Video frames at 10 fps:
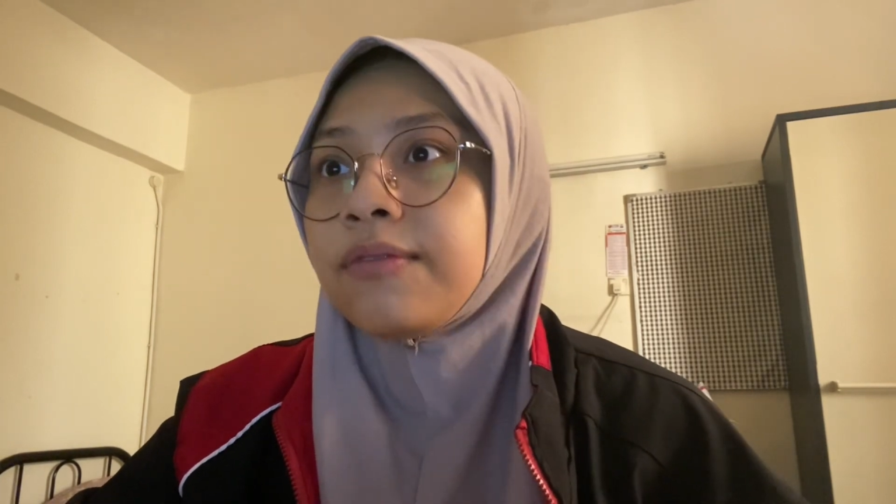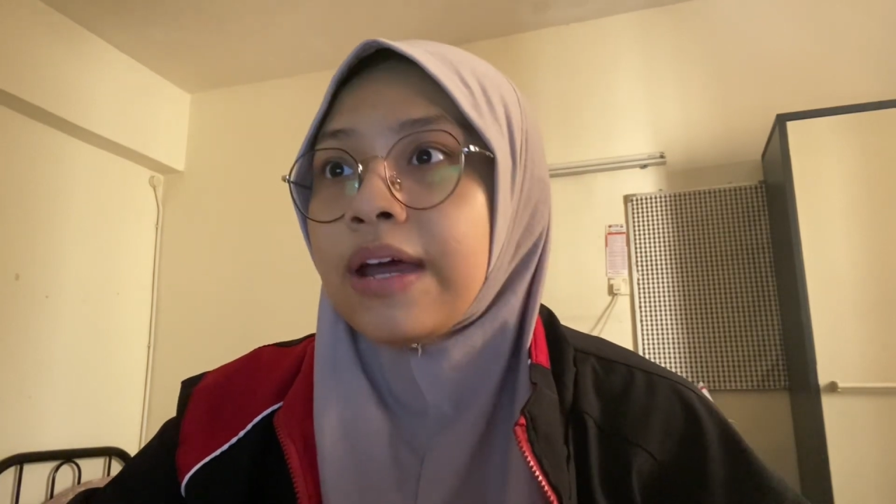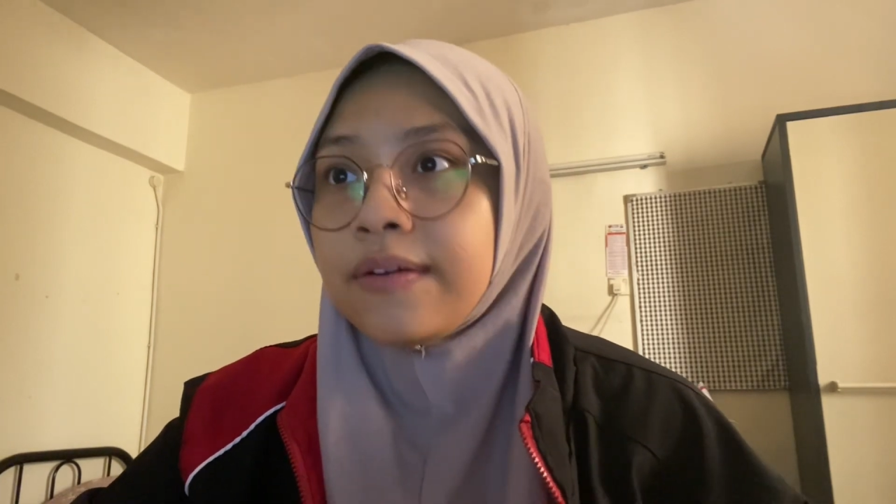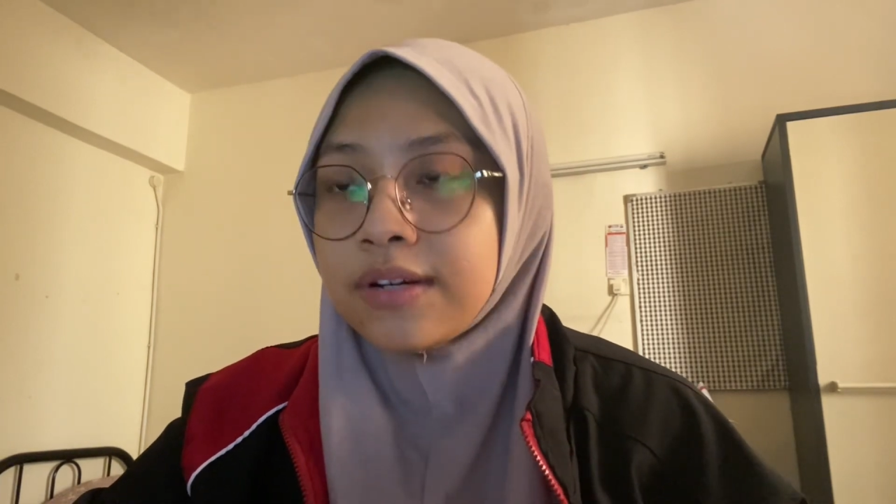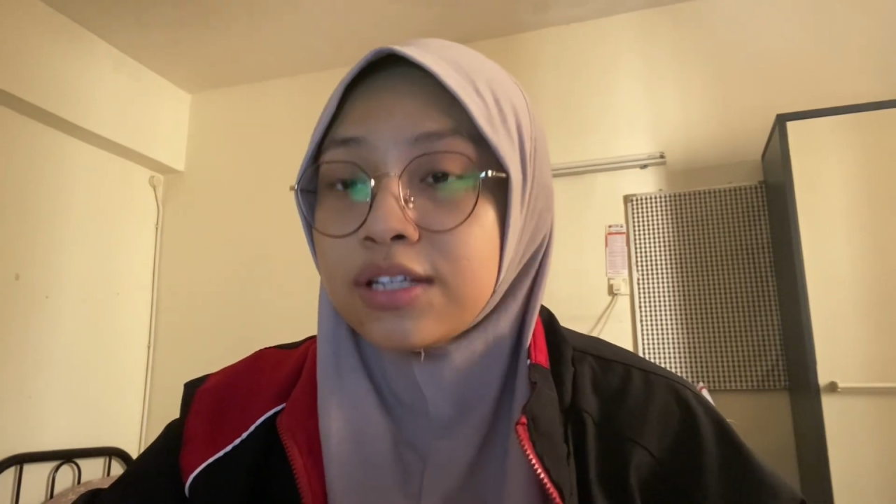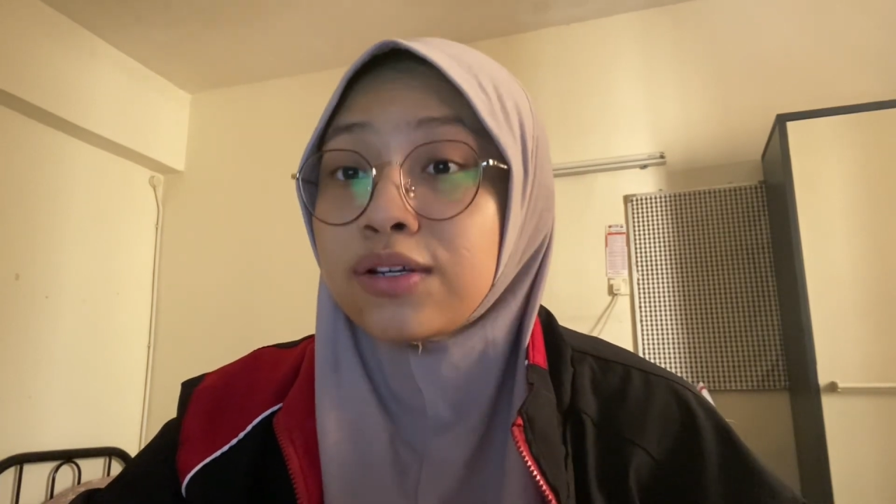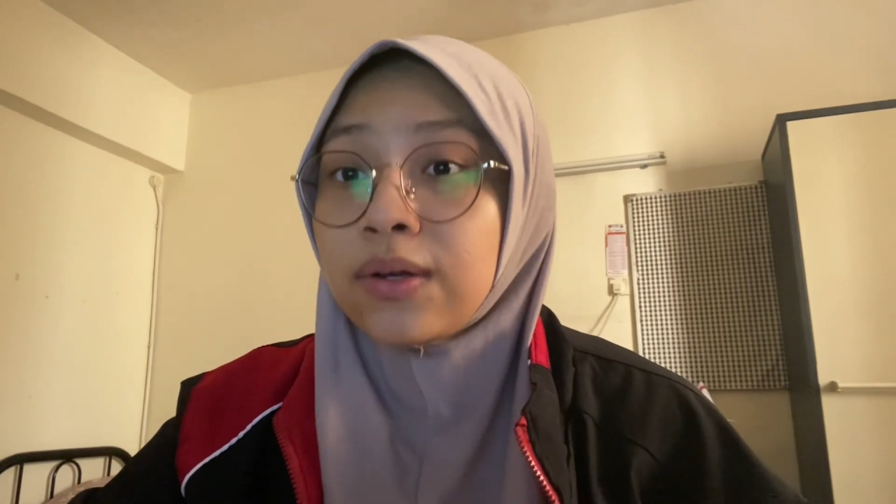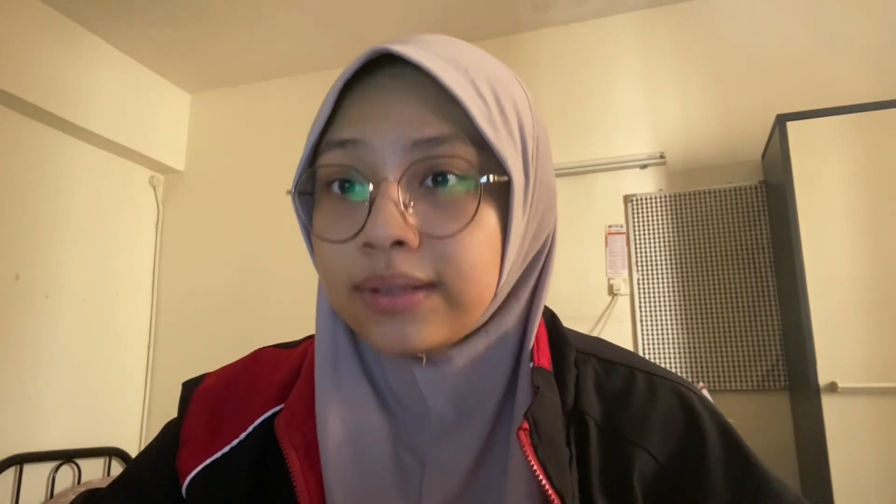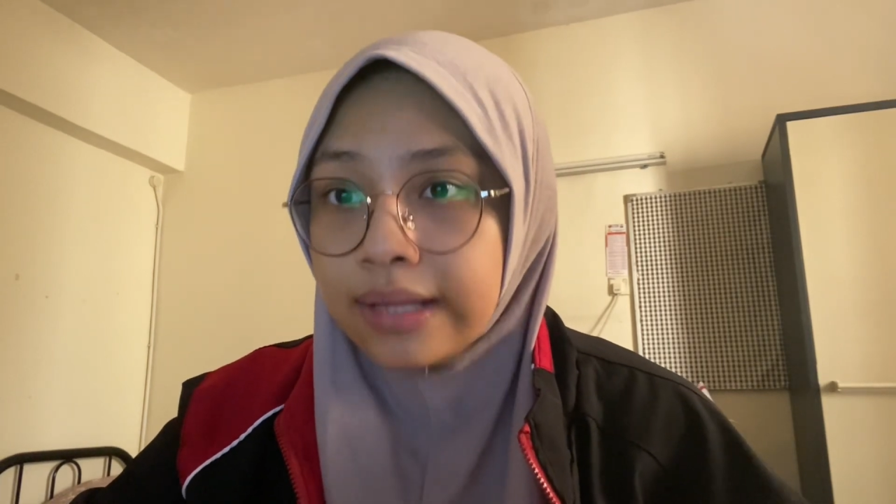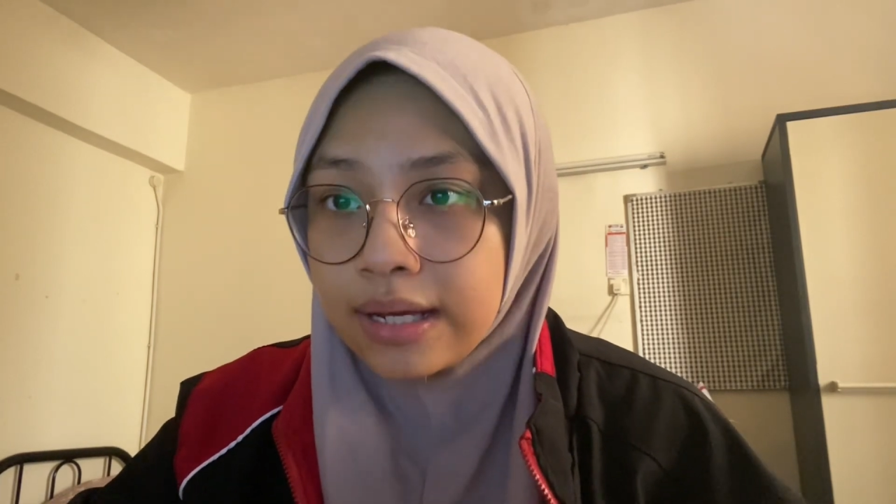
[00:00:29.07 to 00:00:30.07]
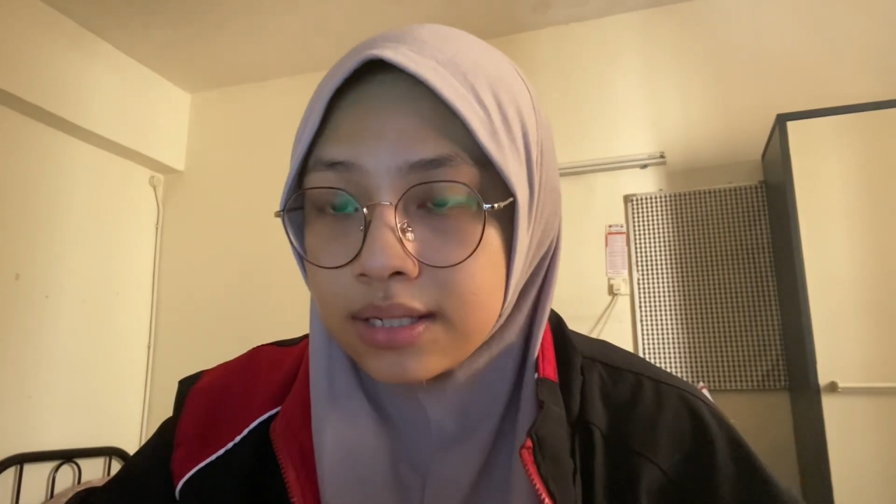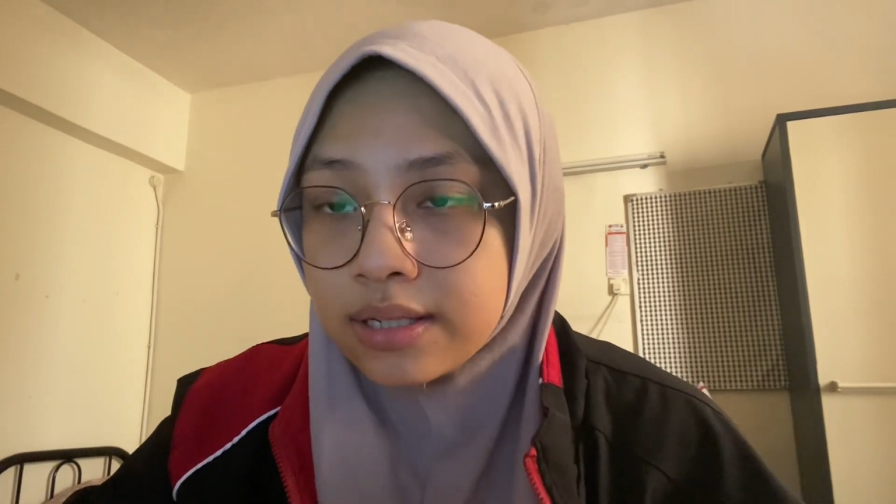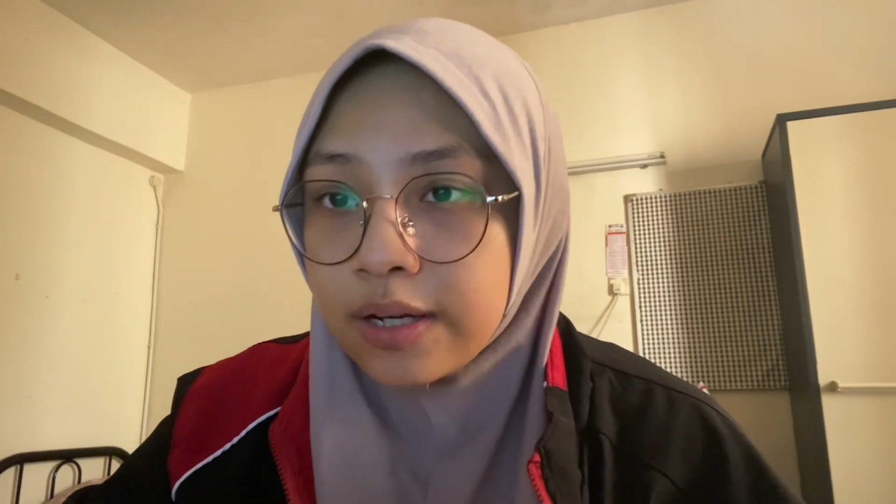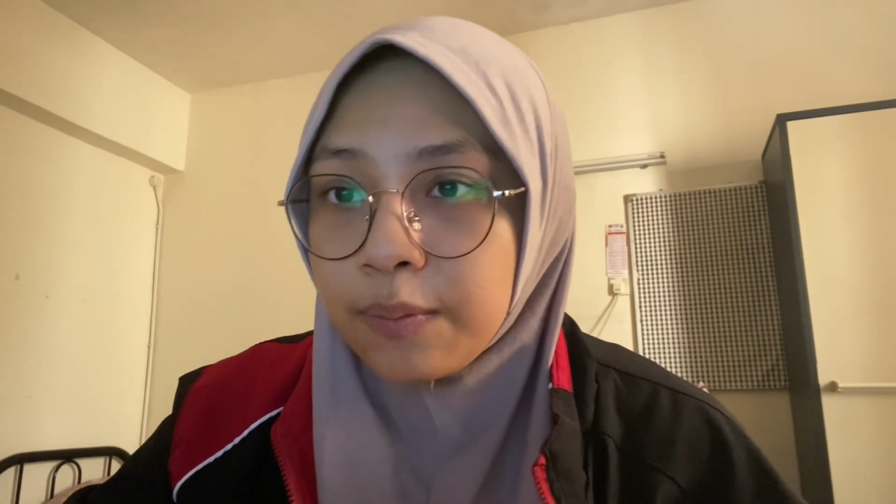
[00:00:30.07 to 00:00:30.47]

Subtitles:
various contexts,